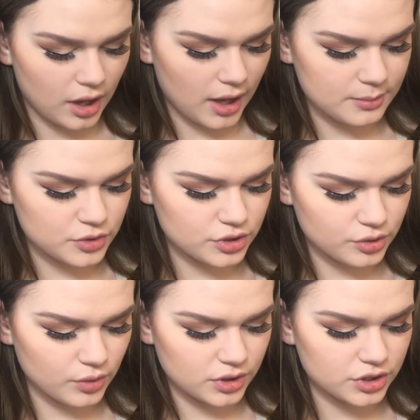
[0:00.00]
I'm just
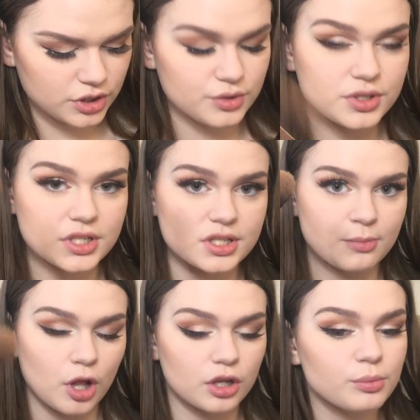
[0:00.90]
going to use this
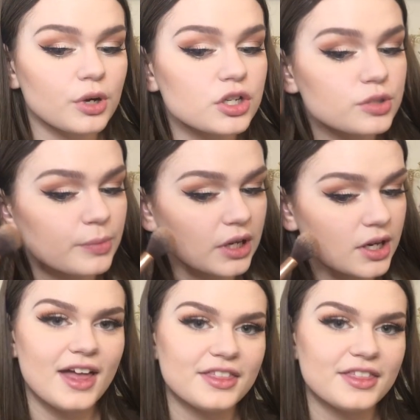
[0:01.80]
smaller brush because